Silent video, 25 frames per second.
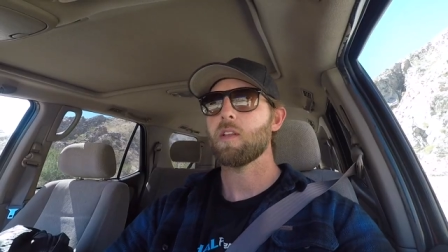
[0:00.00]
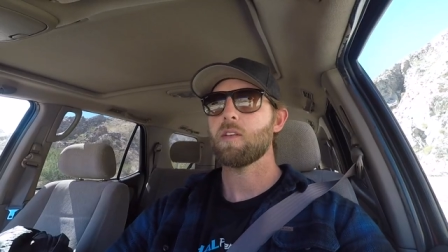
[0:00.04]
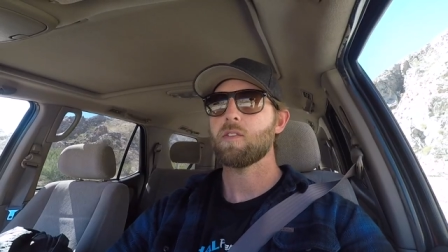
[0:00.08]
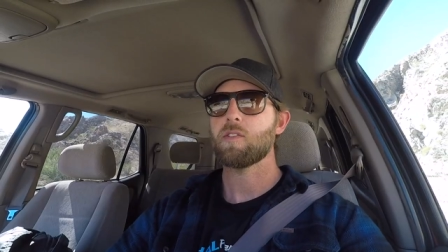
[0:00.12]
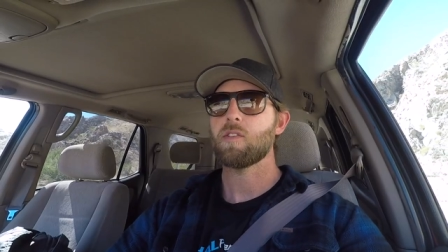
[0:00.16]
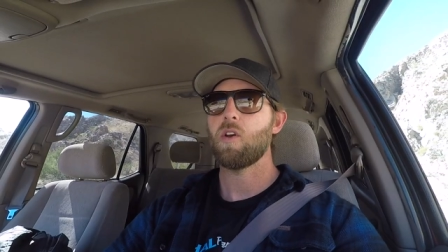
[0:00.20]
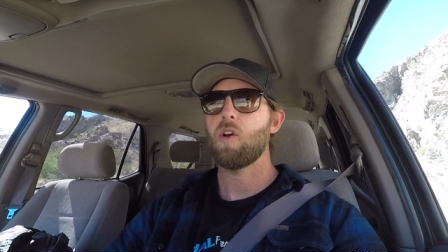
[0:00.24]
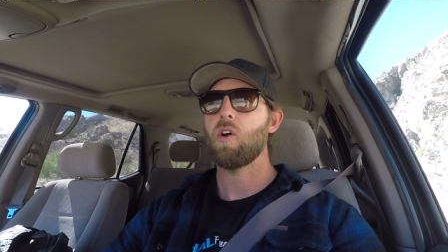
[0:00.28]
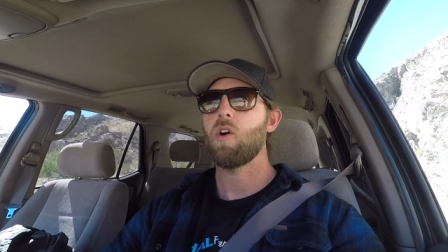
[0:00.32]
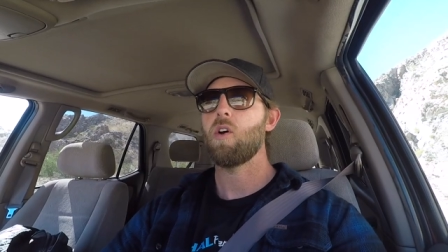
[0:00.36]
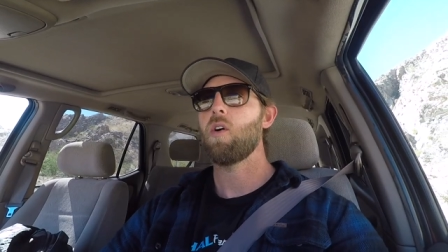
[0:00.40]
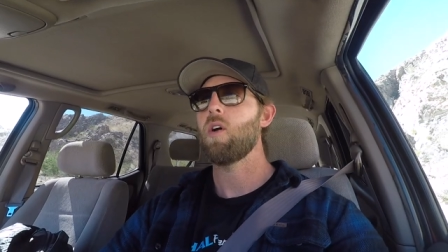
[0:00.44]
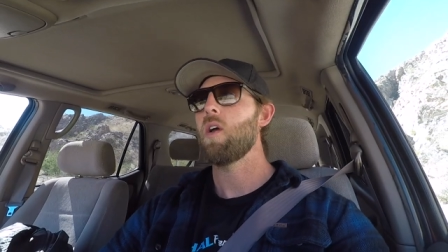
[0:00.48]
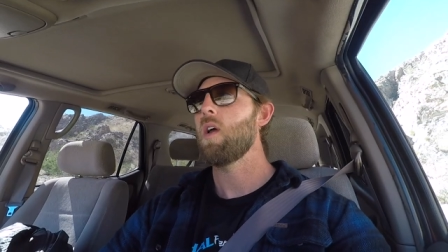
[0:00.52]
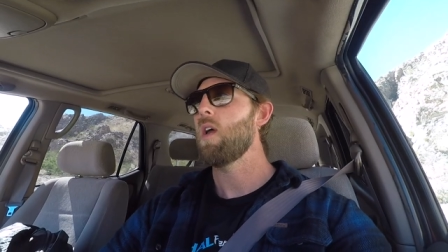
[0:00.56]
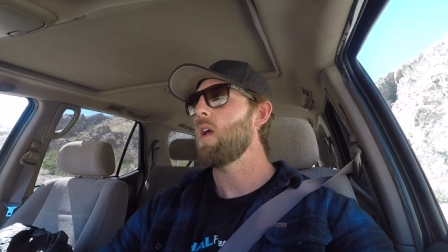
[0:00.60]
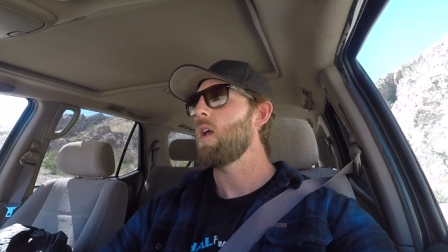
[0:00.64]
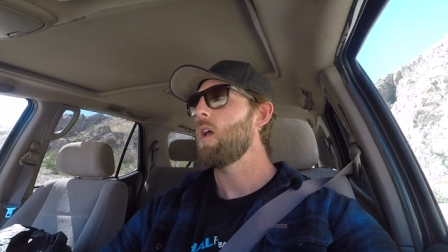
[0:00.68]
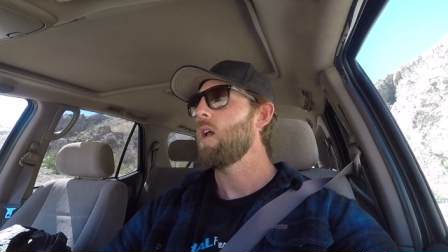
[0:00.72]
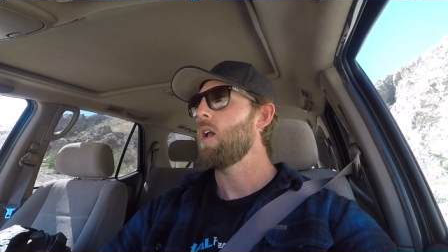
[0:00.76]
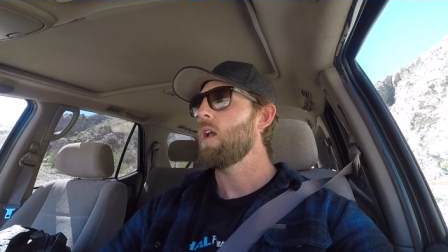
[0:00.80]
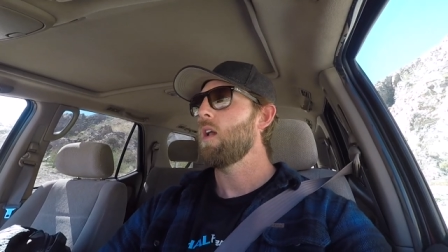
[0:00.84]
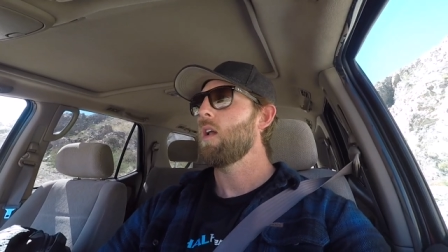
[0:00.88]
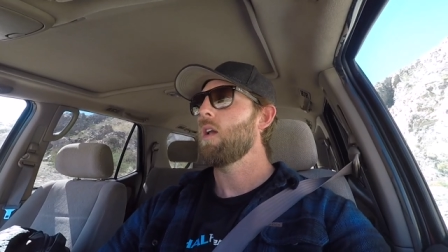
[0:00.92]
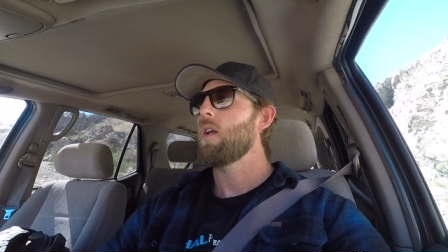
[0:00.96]
so
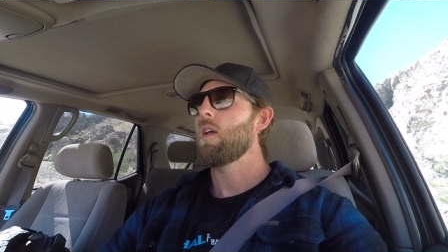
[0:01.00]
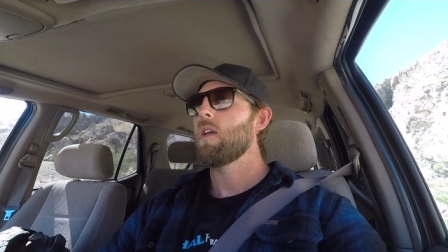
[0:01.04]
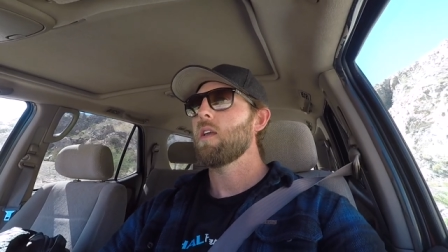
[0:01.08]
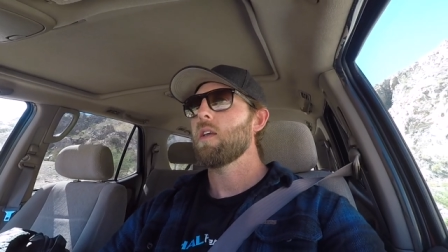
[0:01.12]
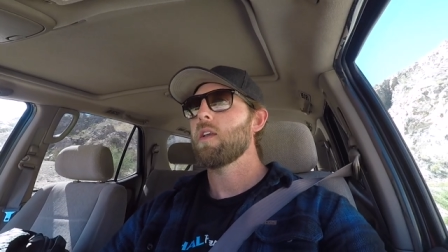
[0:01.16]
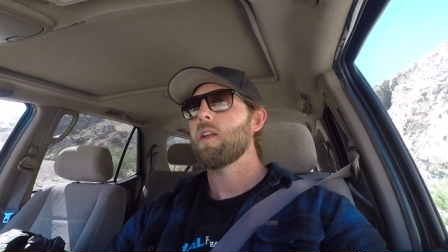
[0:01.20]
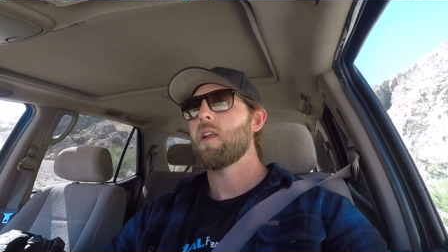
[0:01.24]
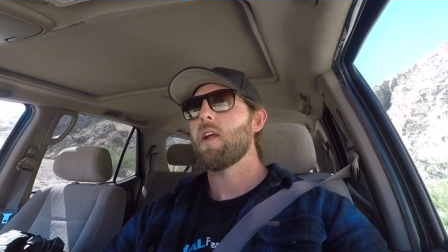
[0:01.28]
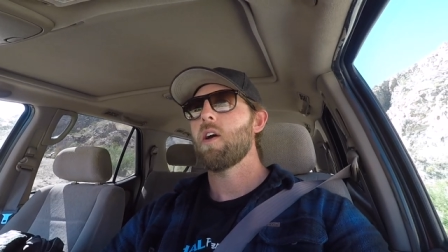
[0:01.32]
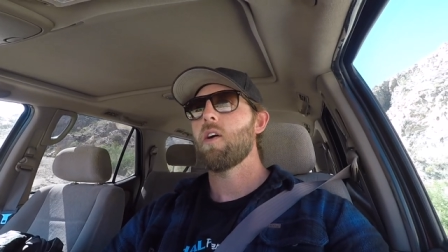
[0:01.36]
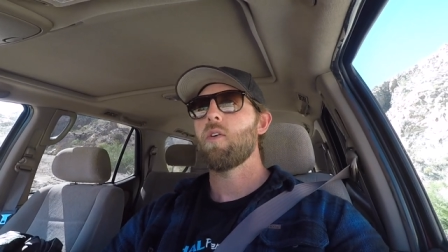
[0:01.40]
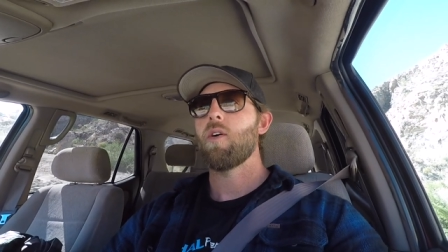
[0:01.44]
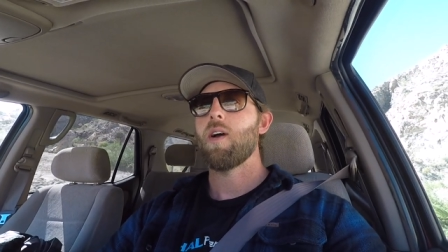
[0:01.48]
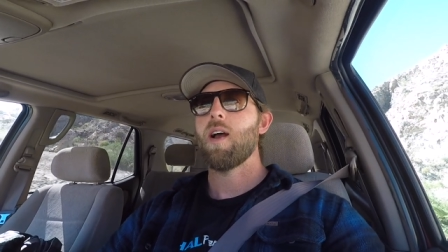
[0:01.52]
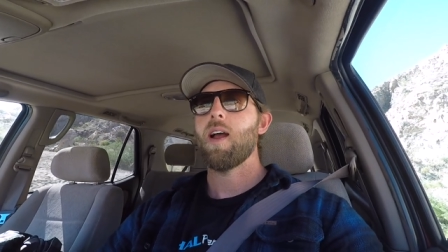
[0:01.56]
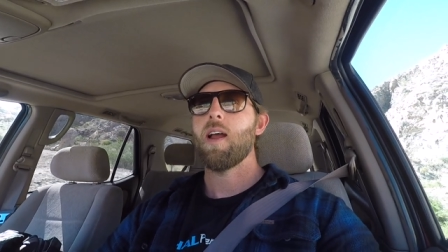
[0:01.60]
you know,